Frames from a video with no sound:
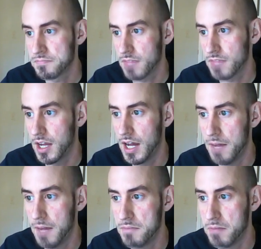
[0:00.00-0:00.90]

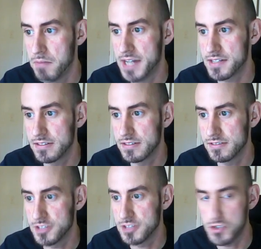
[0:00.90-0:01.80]
But
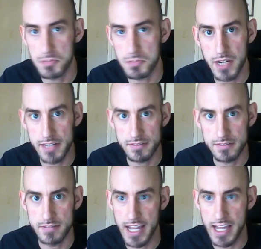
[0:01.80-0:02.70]
use your brain
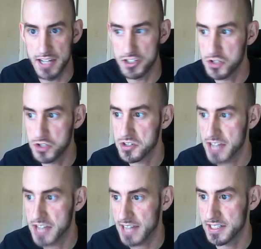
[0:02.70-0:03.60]
and use your
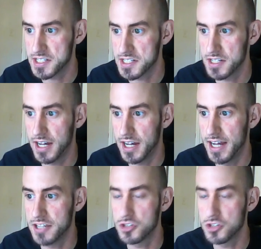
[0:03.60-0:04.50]
tactics.
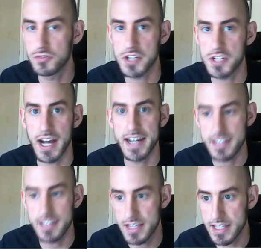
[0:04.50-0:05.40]
You've got
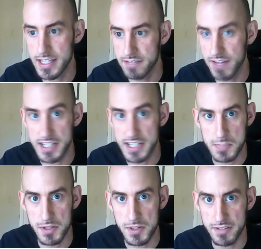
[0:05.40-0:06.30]
the fighting
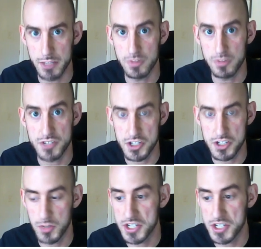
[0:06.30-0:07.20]
spirit available for
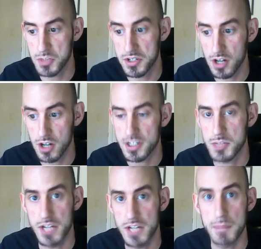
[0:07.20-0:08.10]
situations where darkness
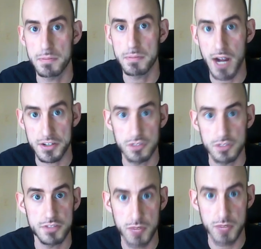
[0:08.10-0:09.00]
would not be practical
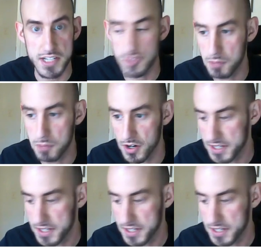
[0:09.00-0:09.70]
for the rest of your party.